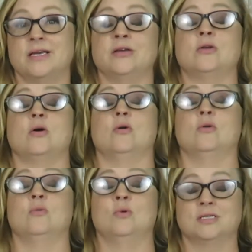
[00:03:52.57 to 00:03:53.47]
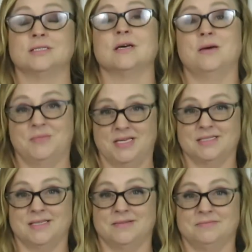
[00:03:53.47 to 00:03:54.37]
It was
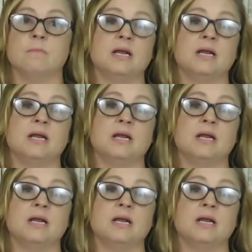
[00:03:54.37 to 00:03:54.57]
amazing.